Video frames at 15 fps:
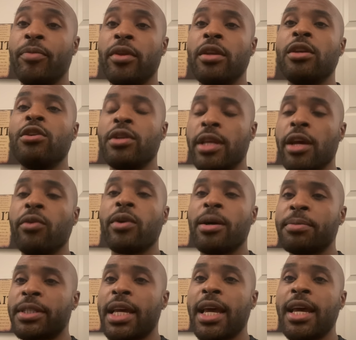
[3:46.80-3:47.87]
You dig what
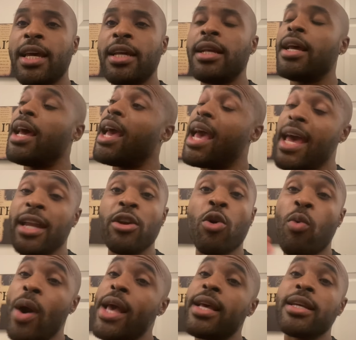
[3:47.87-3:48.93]
I'm saying? And the
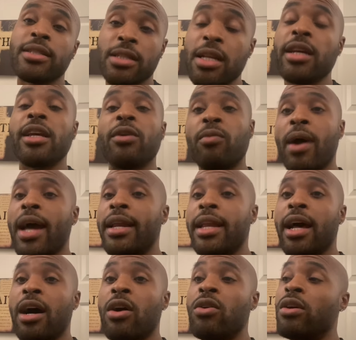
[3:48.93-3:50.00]
way it's looking right
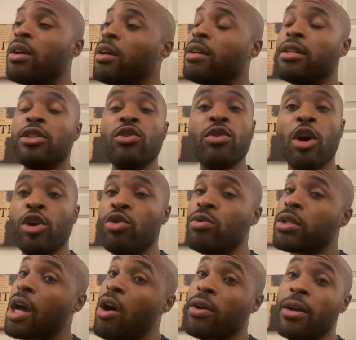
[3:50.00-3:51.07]
now, you know, you
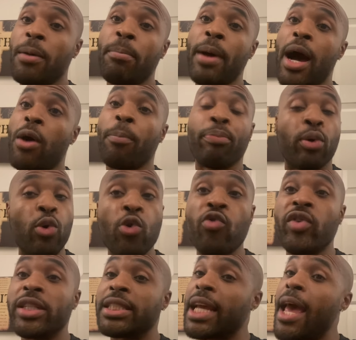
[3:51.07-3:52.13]
talking about
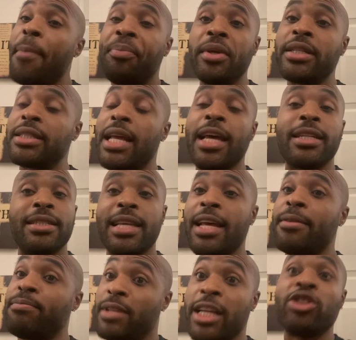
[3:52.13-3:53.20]
proven champions
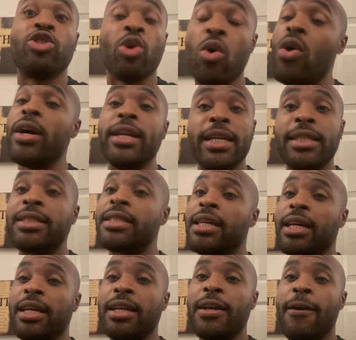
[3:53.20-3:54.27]
that's doing this
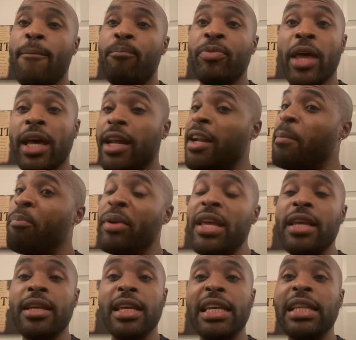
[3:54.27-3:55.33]
shit. That done
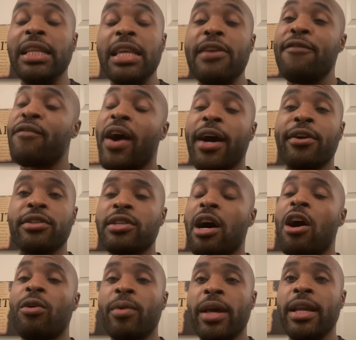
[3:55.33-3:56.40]
beat elite fighters
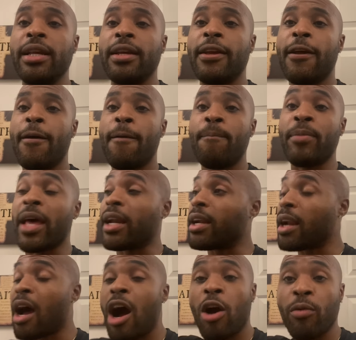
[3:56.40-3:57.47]
already. That
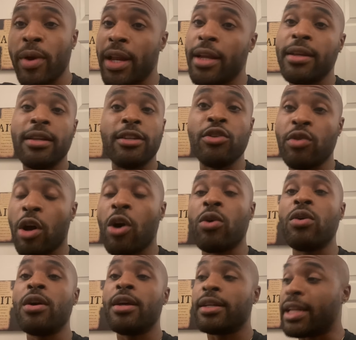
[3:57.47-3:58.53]
done already, you
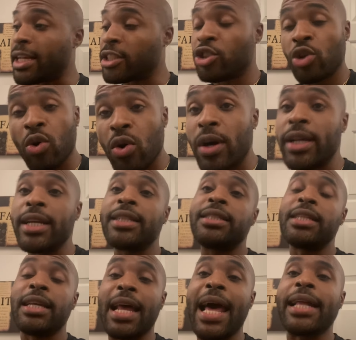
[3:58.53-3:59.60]
know, that's doing this
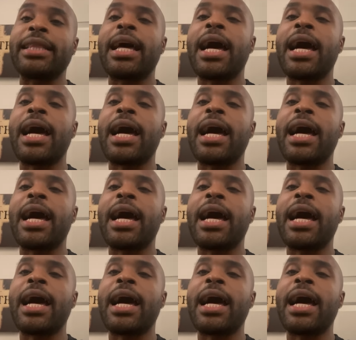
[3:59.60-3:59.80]
shit at the